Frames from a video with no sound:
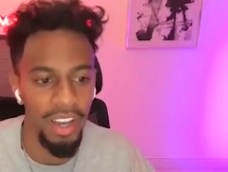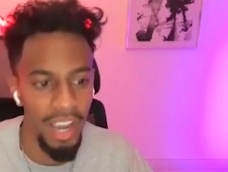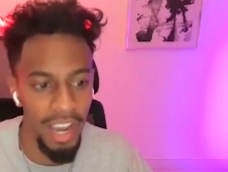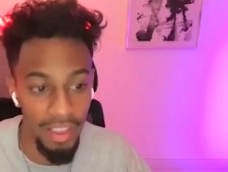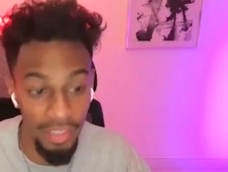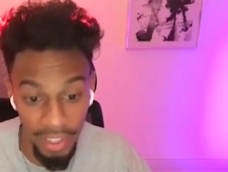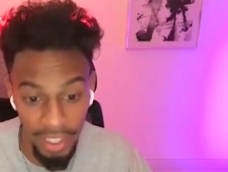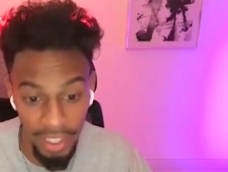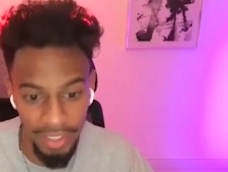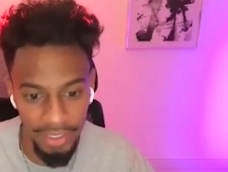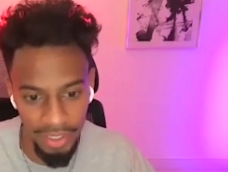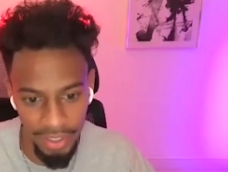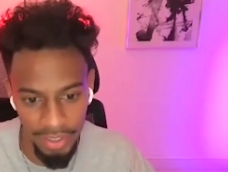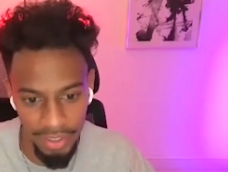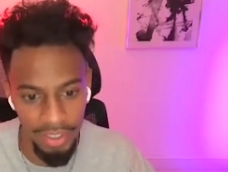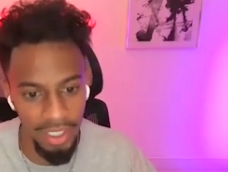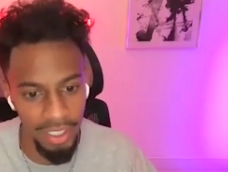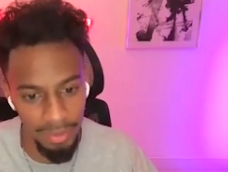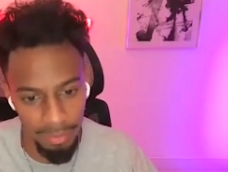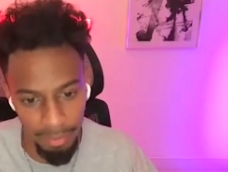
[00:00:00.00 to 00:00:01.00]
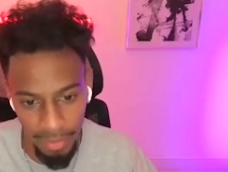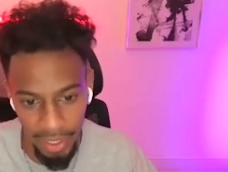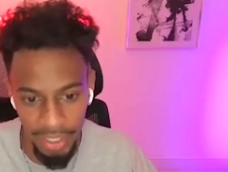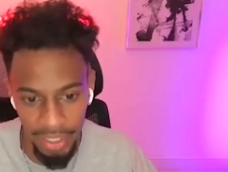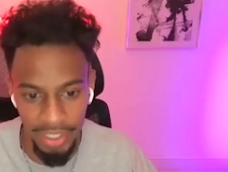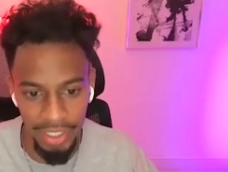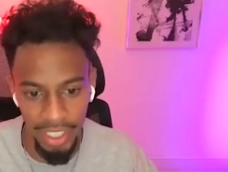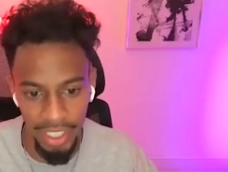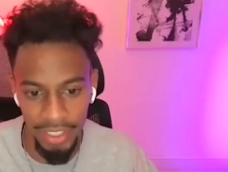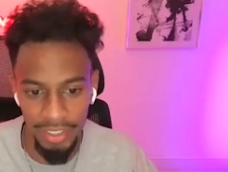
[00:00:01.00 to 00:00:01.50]
And then I started to like
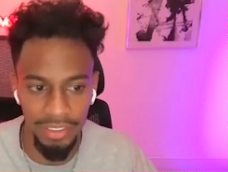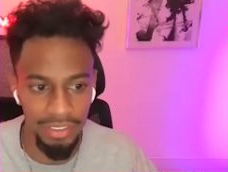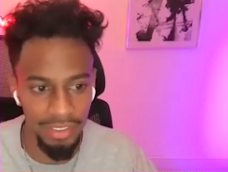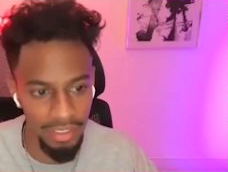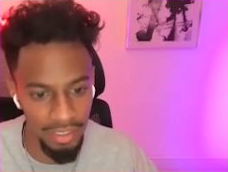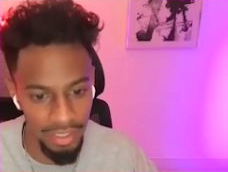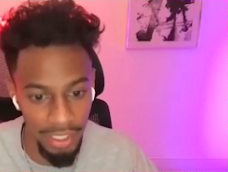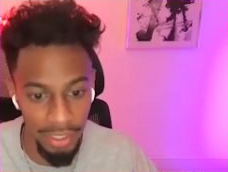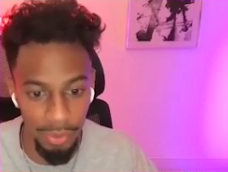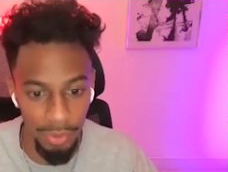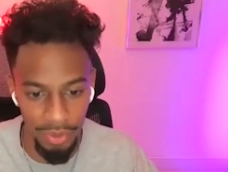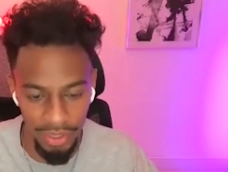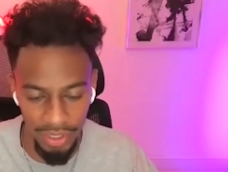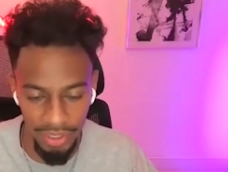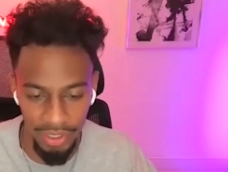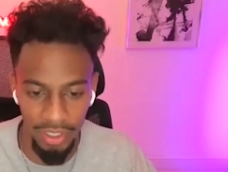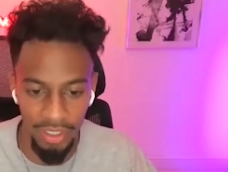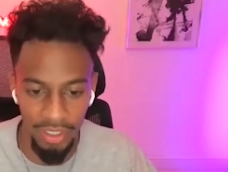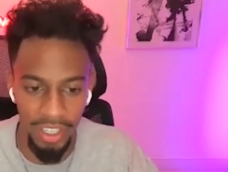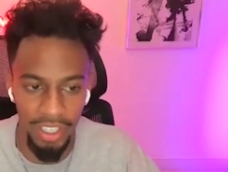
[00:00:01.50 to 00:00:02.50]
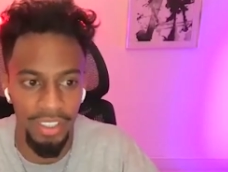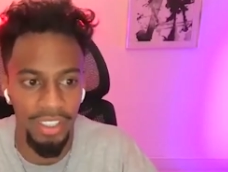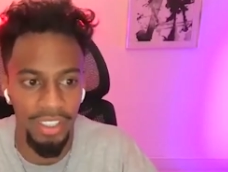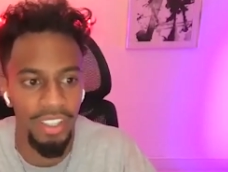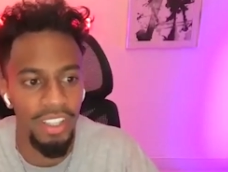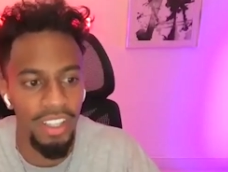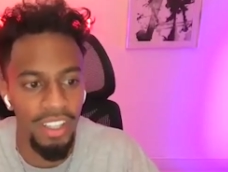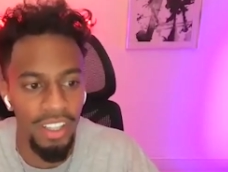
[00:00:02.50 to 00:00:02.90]
manage ads later on down the line.